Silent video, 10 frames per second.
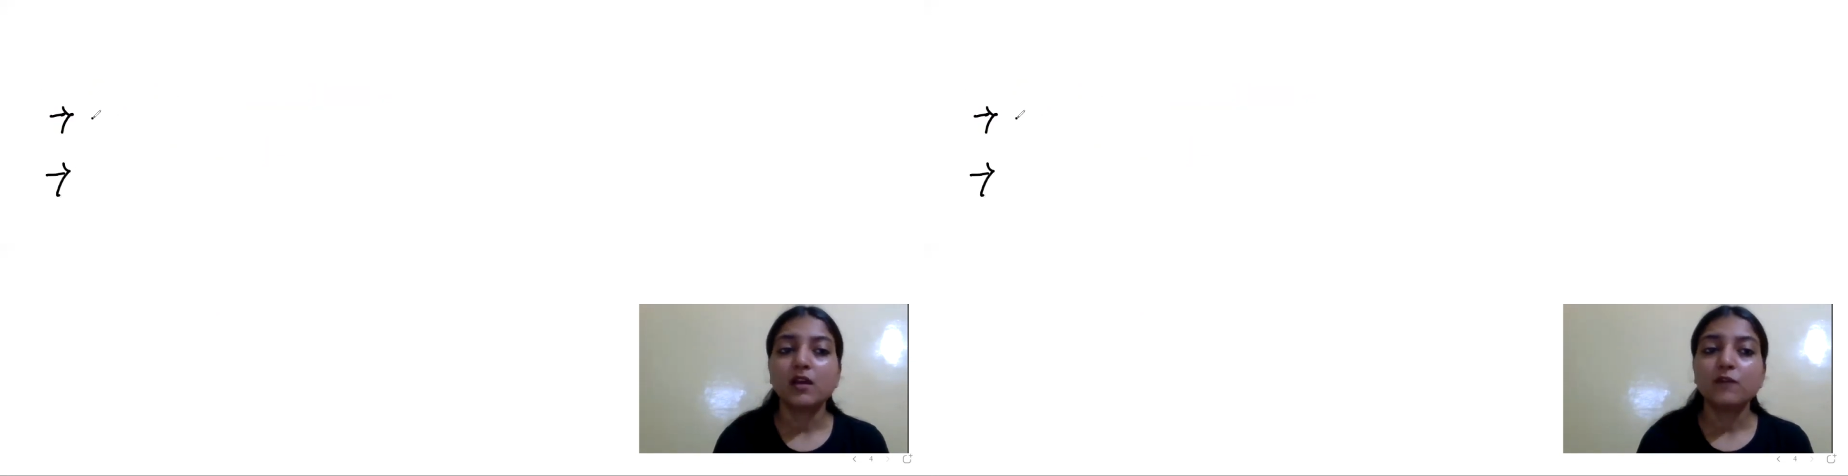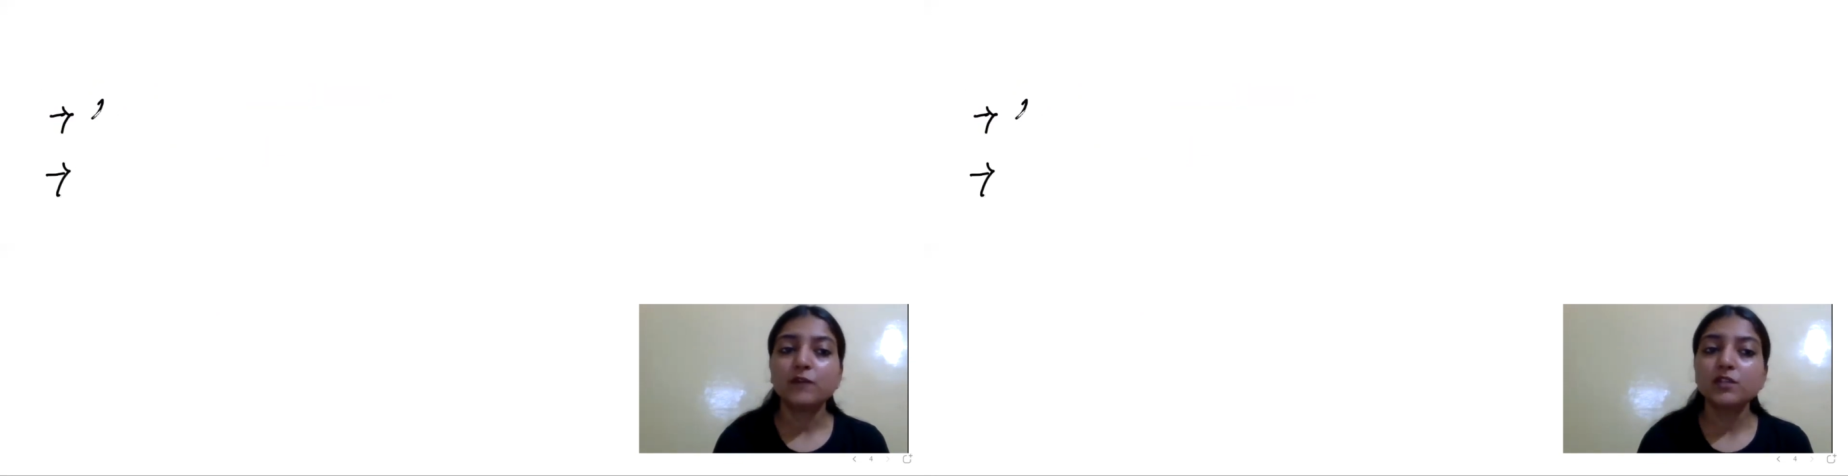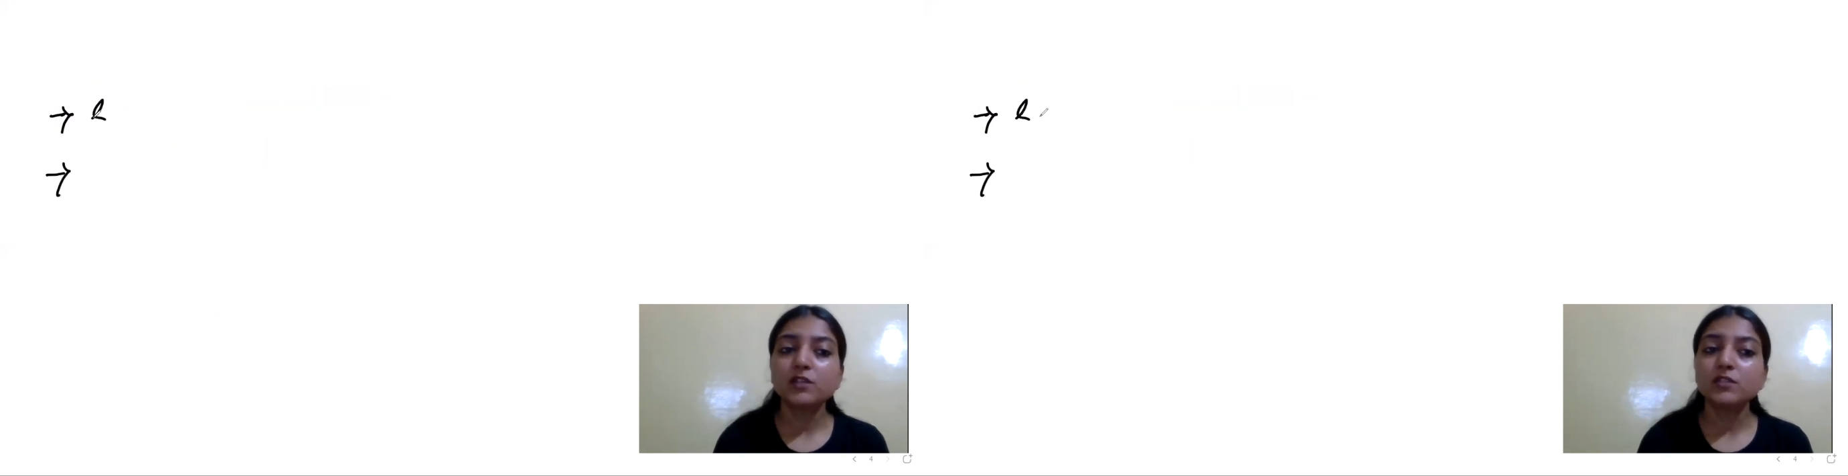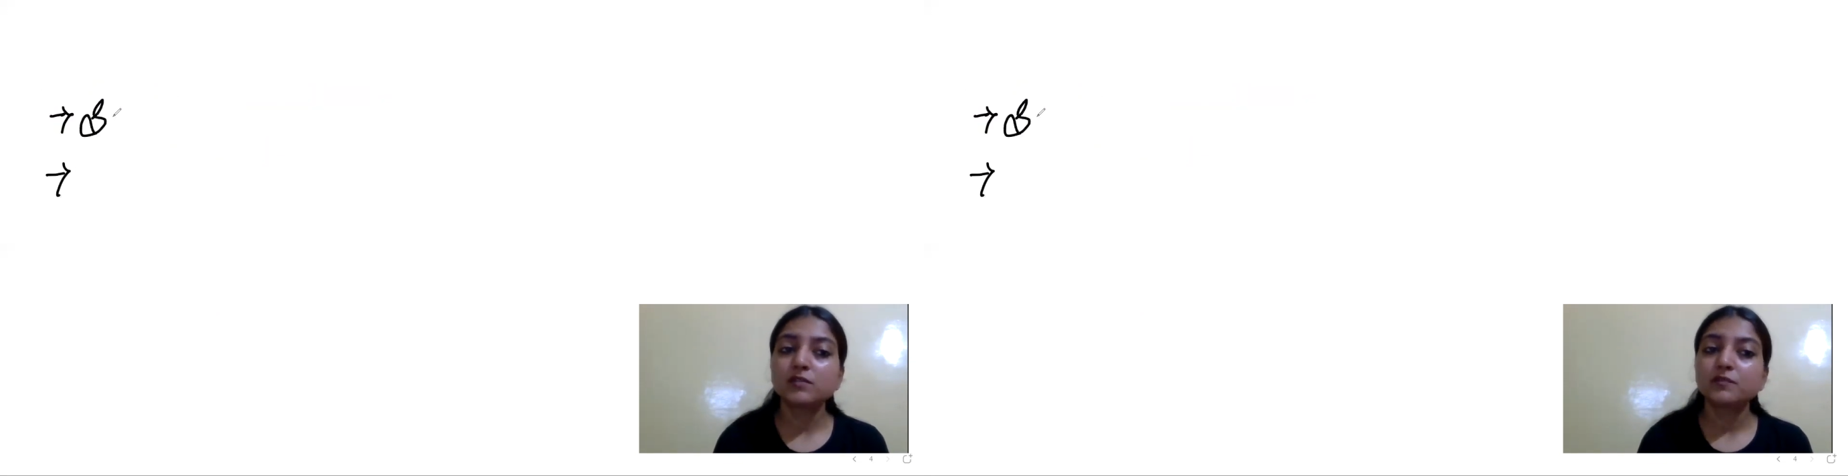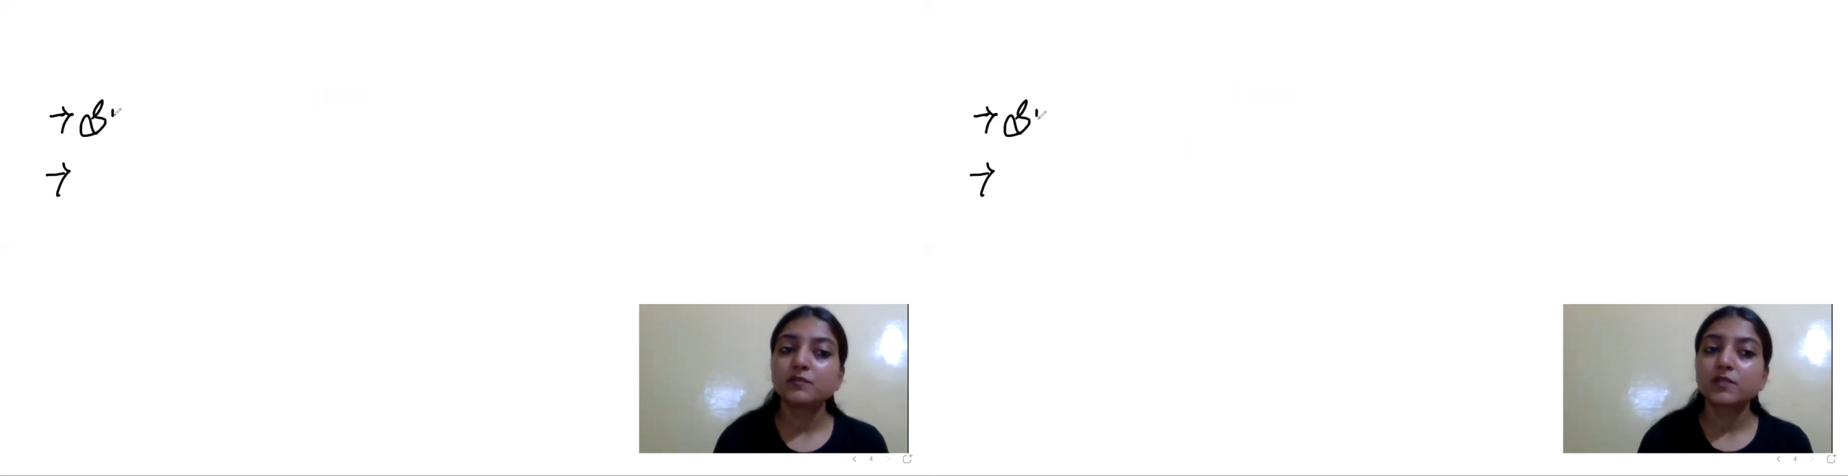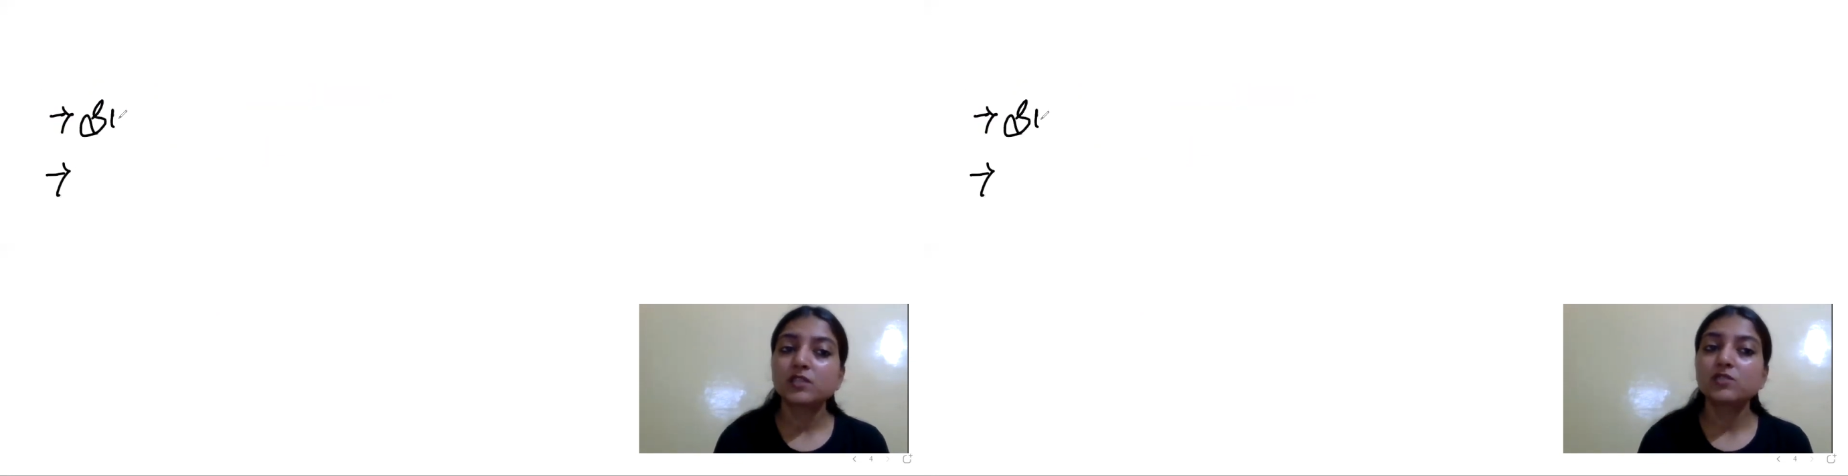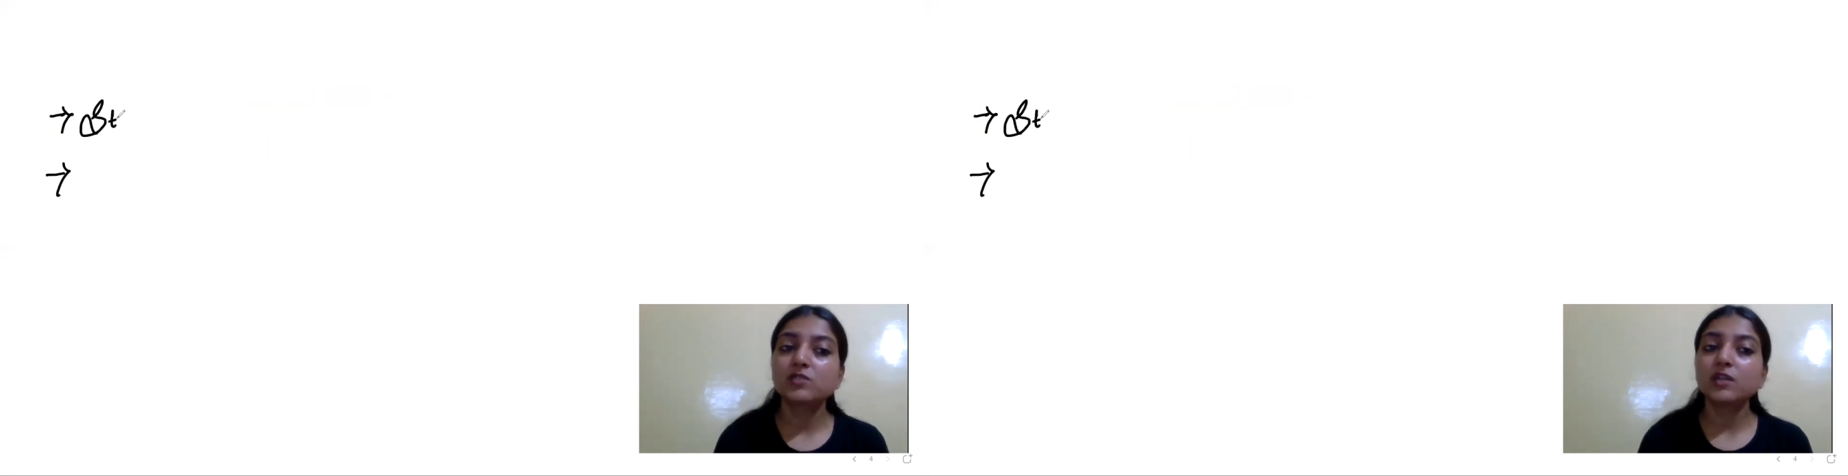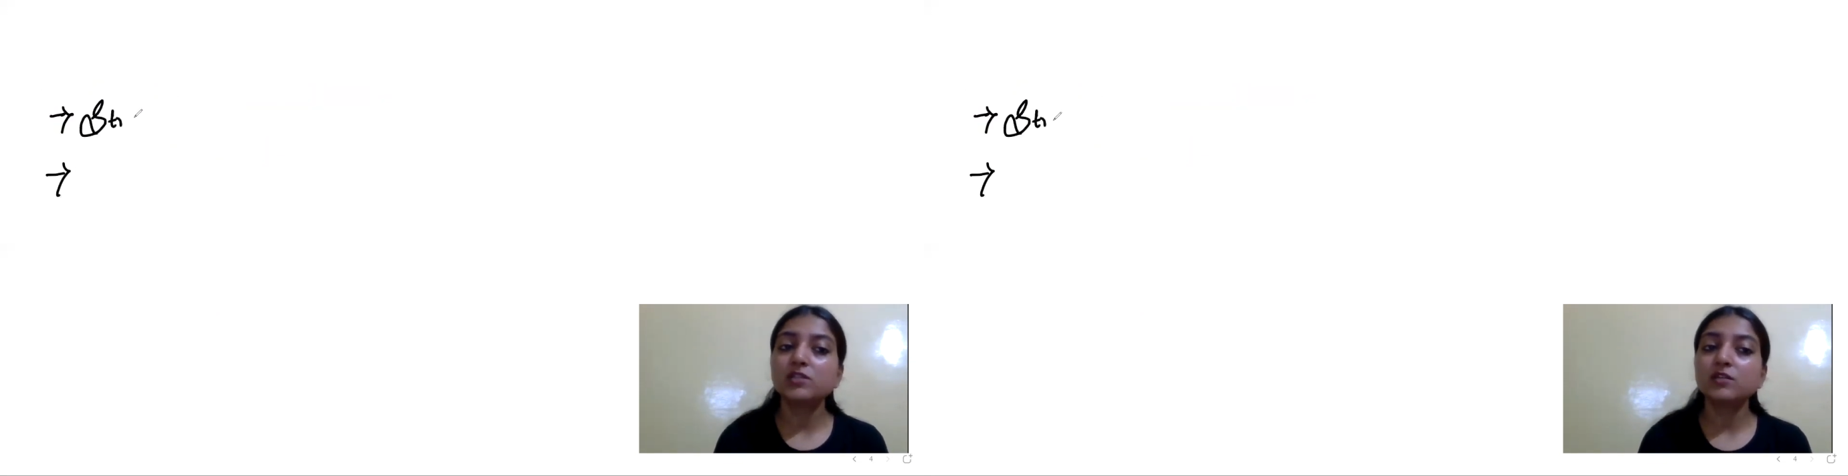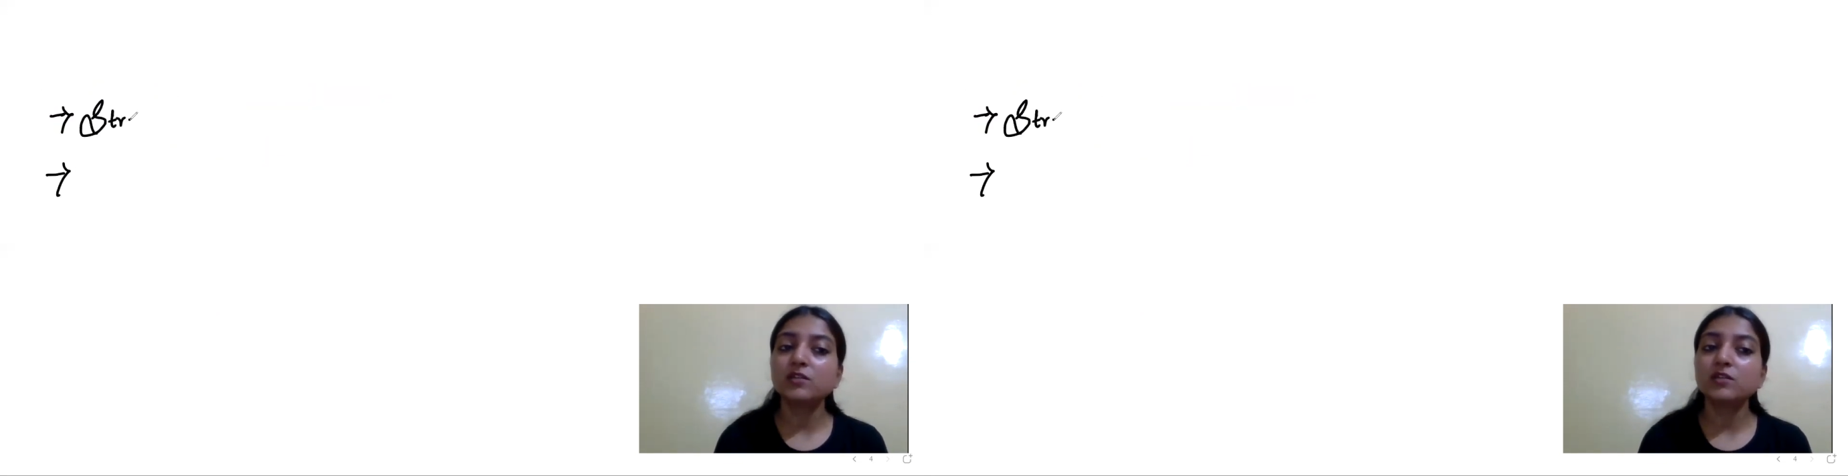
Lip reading: First, structure